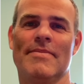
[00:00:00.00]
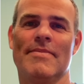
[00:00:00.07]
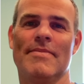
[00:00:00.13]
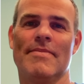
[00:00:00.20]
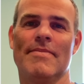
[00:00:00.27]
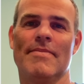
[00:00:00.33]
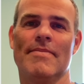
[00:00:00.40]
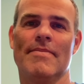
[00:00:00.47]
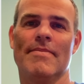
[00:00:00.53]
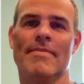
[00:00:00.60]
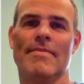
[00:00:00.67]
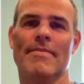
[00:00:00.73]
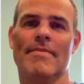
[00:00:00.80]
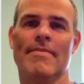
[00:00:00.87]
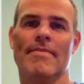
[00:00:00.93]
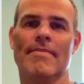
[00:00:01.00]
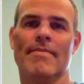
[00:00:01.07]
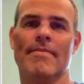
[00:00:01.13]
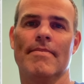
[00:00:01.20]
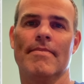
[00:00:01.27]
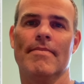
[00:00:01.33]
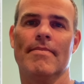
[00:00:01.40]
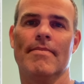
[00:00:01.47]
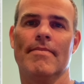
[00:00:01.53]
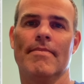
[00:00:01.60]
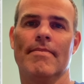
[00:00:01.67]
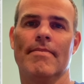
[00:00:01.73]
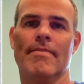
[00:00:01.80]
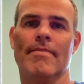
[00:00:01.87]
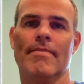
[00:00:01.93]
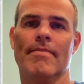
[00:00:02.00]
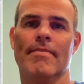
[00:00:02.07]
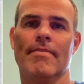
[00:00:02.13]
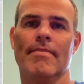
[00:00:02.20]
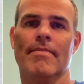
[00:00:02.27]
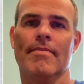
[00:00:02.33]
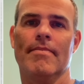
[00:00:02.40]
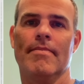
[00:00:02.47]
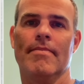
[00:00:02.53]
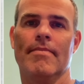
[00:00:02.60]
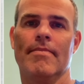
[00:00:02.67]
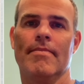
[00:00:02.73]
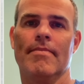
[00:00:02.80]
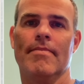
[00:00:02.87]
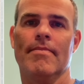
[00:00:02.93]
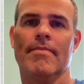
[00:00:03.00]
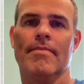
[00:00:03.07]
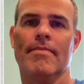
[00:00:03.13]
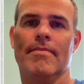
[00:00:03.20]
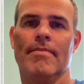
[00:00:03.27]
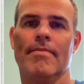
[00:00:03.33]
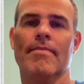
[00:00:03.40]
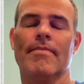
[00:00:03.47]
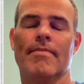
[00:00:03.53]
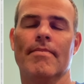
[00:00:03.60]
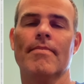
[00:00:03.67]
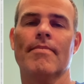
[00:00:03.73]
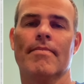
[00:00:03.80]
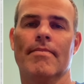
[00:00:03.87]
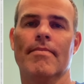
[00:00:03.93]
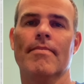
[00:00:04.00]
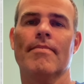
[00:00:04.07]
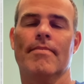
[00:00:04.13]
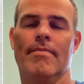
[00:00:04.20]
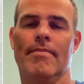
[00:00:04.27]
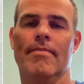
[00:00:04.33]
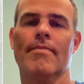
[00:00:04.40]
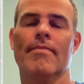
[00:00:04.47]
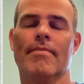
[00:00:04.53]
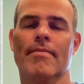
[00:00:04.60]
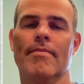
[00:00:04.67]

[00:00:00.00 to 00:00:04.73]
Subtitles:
No words are spoken by the person on screen.